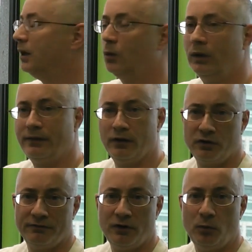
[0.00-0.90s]
what their
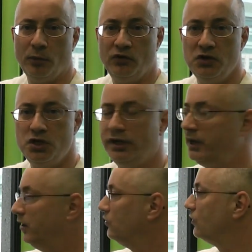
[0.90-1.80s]
default position
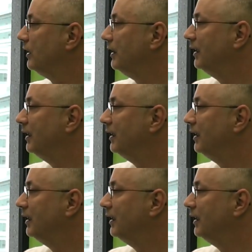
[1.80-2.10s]
is,